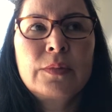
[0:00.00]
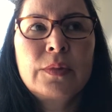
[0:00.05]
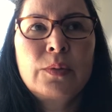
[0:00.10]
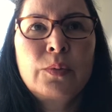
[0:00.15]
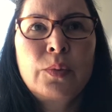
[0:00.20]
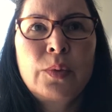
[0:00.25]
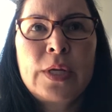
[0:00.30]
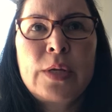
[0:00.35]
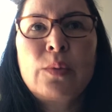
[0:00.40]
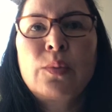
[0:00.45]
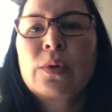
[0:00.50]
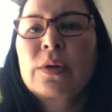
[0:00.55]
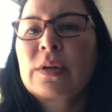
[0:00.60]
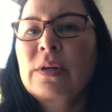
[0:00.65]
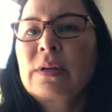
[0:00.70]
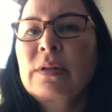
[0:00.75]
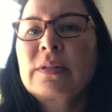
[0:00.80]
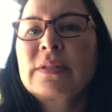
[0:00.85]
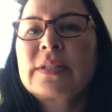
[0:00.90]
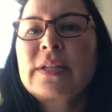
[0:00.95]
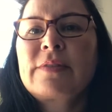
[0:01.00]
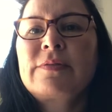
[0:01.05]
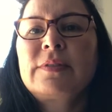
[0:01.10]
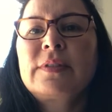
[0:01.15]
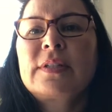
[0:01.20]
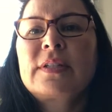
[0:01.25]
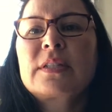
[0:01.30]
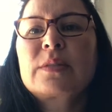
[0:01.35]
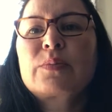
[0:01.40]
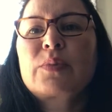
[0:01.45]
we were
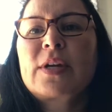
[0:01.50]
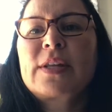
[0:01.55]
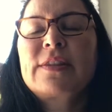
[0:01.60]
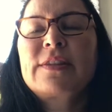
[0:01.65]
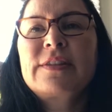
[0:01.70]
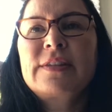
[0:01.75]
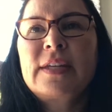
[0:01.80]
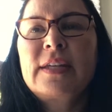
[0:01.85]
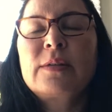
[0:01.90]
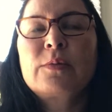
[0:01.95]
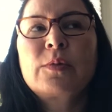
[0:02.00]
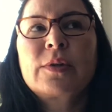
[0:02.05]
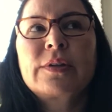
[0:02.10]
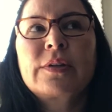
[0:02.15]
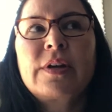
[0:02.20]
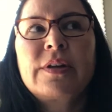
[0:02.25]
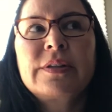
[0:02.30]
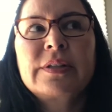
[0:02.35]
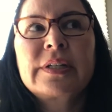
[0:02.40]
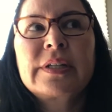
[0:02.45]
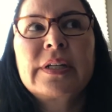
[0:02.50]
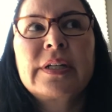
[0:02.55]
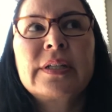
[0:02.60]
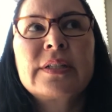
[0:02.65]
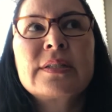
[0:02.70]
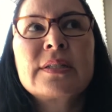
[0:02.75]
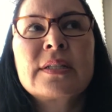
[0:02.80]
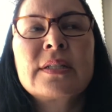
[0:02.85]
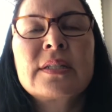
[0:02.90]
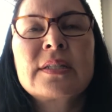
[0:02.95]
definitely spread thin with all the
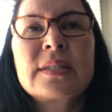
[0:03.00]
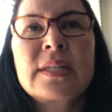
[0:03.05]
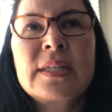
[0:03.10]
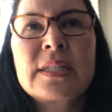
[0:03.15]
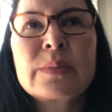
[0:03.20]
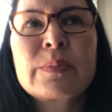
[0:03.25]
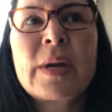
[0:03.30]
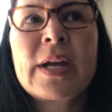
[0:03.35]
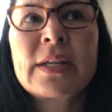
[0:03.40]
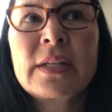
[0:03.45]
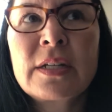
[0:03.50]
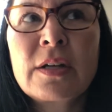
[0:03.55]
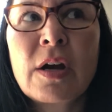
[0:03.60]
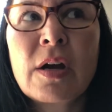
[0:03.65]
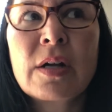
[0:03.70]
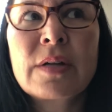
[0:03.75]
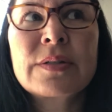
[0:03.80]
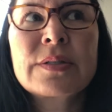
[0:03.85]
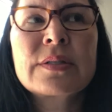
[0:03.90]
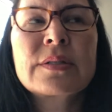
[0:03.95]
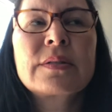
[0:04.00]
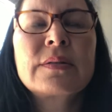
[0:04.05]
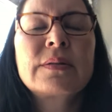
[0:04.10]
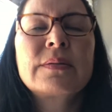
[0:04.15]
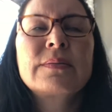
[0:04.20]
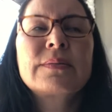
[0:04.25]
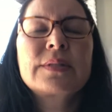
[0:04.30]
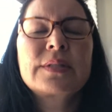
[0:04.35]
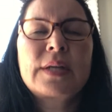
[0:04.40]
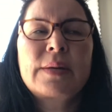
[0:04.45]
kids, and it's his, mine, and ours,
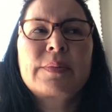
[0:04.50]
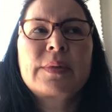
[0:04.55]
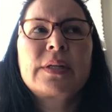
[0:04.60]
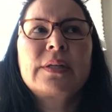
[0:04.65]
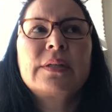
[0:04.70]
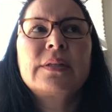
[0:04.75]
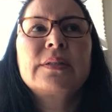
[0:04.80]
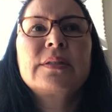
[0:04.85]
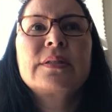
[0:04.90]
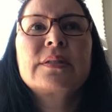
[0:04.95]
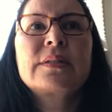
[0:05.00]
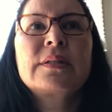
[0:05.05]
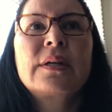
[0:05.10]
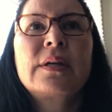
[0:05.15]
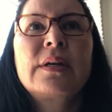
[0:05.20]
stepkids,